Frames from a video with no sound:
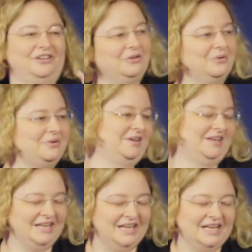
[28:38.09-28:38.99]
for you,
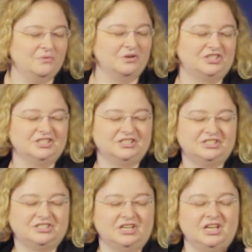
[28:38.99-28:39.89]
which
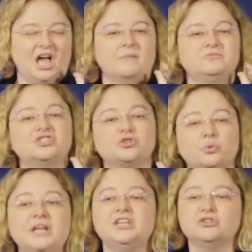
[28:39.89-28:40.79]
is to
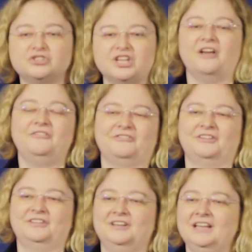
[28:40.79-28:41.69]
trick yourself,
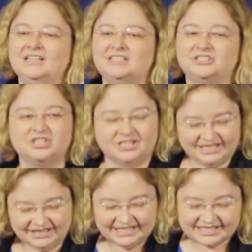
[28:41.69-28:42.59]

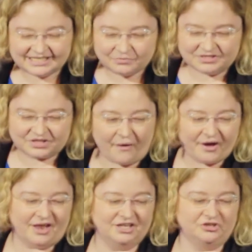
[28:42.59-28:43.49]
to elicit what's
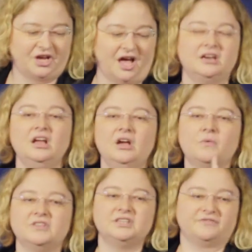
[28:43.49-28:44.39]
going on in your gut
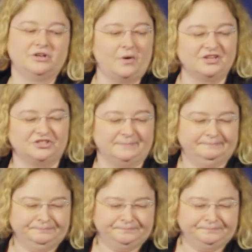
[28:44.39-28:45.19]
with a different question.